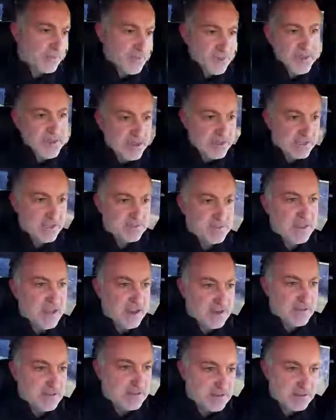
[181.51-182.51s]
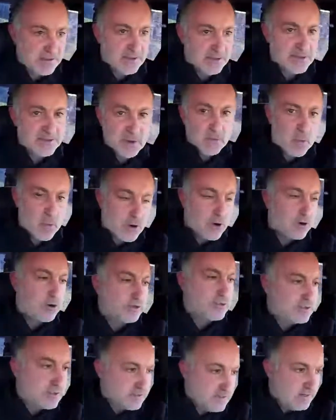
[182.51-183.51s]
thinking that the
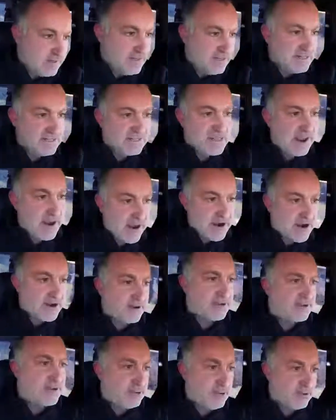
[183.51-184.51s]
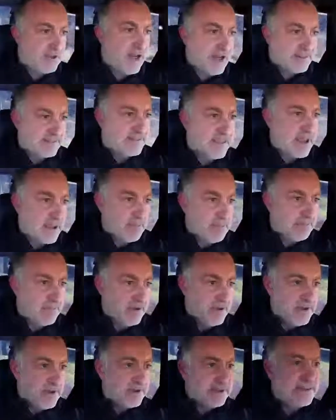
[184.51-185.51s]
world is there to let them
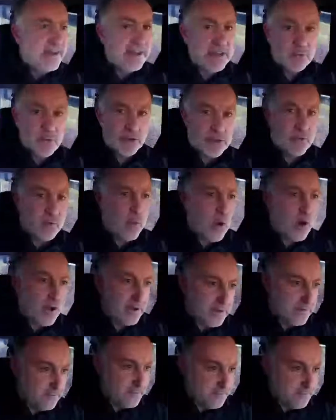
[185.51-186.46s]
get what they want.